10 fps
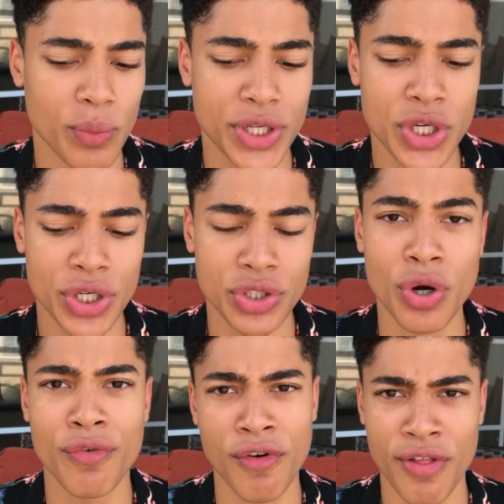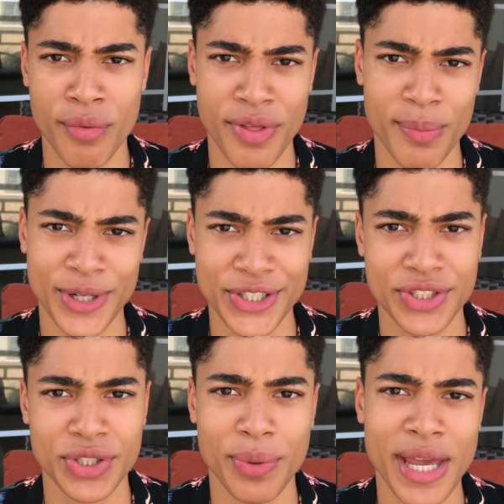we couldn't go further with the bus,
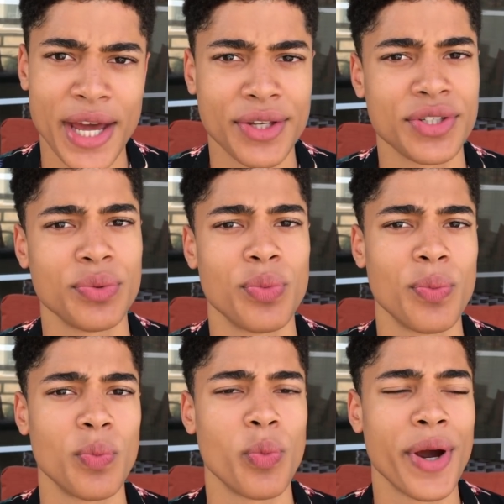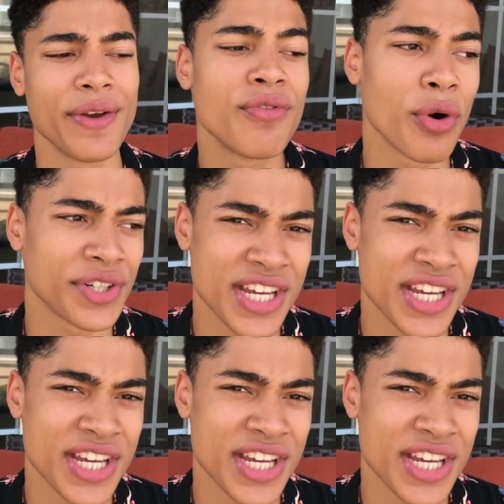so we had to wait for a